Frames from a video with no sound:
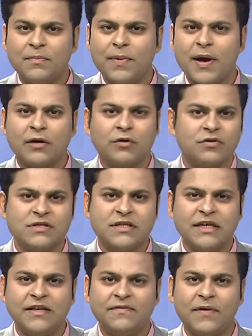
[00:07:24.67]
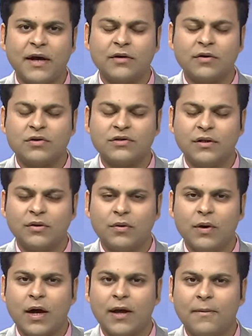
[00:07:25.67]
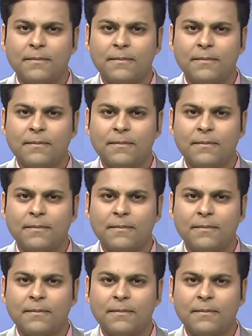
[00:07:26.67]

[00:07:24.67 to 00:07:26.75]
impact on ceasefire talks in Doha.